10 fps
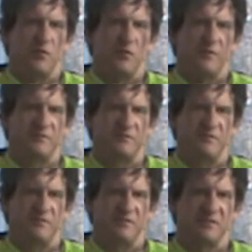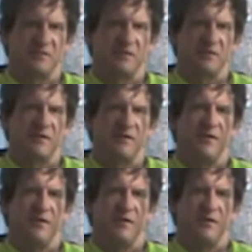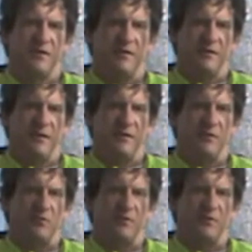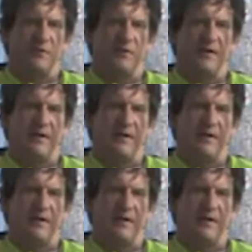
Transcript: web service enable